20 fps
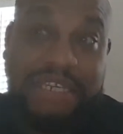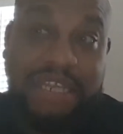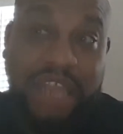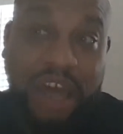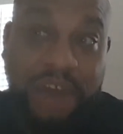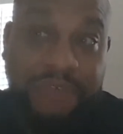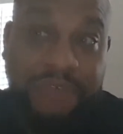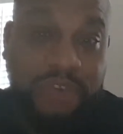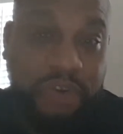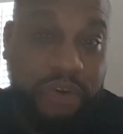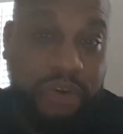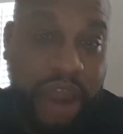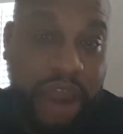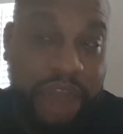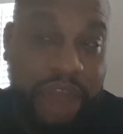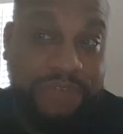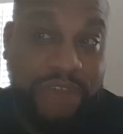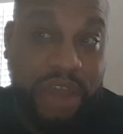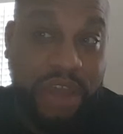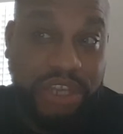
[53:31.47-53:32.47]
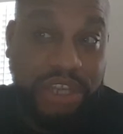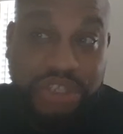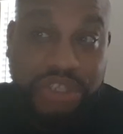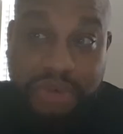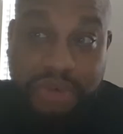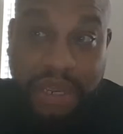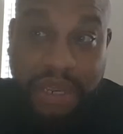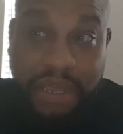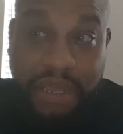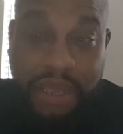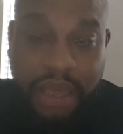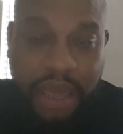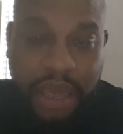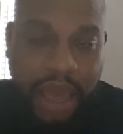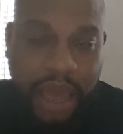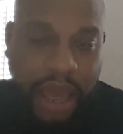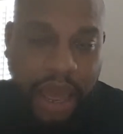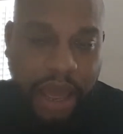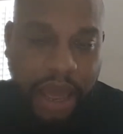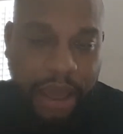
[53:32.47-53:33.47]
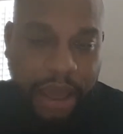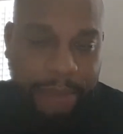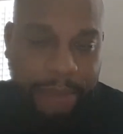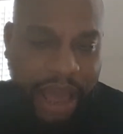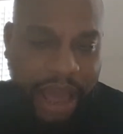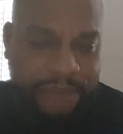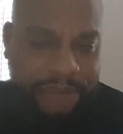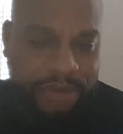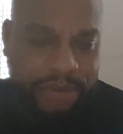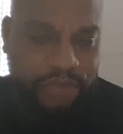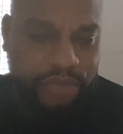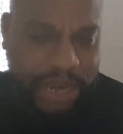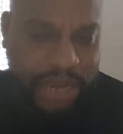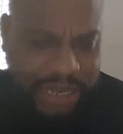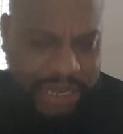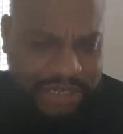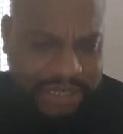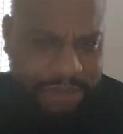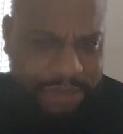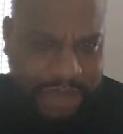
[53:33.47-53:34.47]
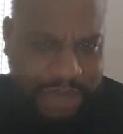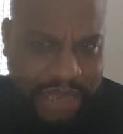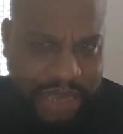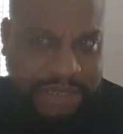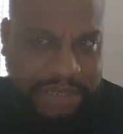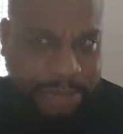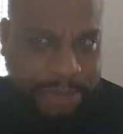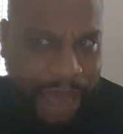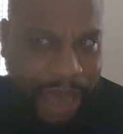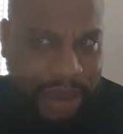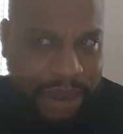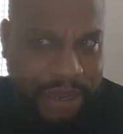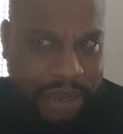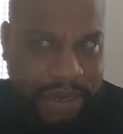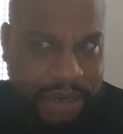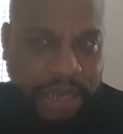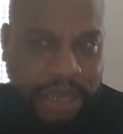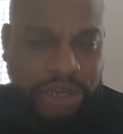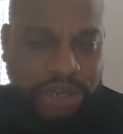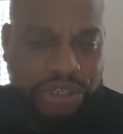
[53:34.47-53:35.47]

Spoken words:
Lovecraft Country. I've been reading some things about it,